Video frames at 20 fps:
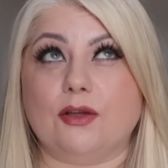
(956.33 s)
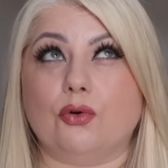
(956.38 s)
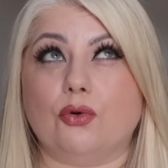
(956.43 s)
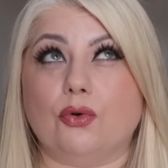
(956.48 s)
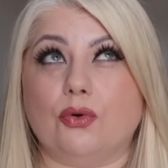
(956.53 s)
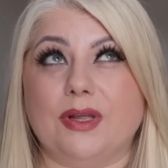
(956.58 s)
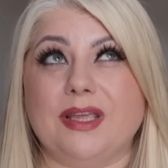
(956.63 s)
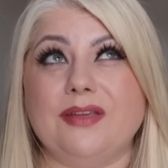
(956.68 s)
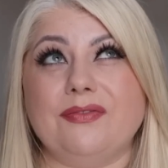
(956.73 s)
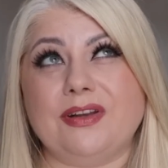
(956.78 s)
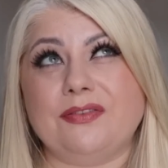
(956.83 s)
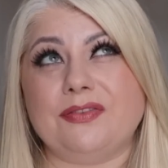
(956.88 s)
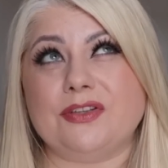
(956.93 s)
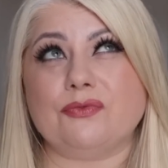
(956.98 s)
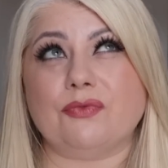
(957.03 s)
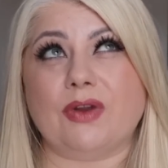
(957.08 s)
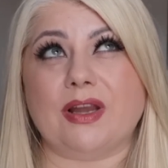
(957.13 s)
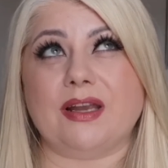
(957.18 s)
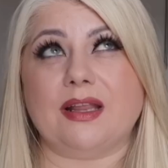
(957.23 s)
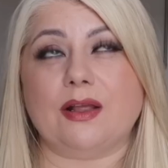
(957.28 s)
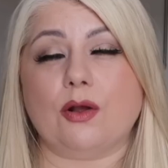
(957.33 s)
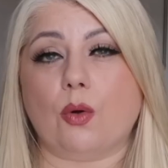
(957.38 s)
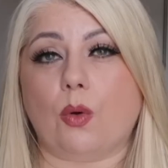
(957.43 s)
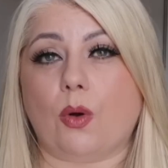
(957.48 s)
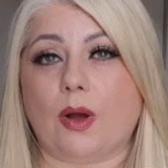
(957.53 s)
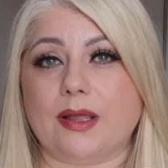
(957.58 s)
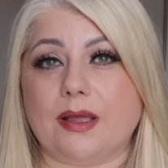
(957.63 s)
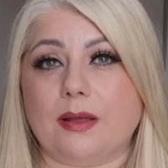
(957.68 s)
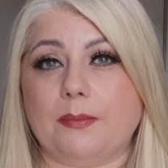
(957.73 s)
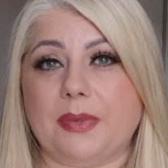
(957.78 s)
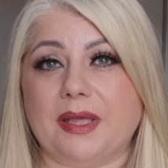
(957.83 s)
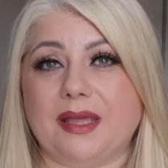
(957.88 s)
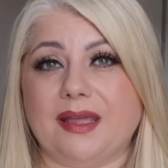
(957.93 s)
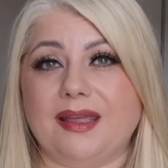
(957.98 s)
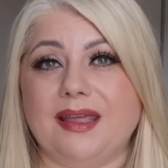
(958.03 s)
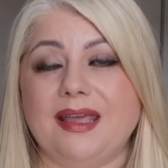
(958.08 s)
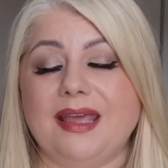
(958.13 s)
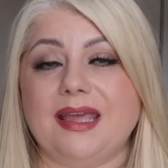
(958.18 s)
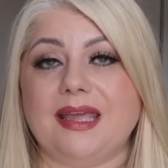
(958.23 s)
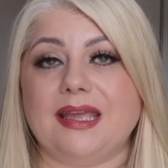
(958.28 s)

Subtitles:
or even if it's raining quite a bit,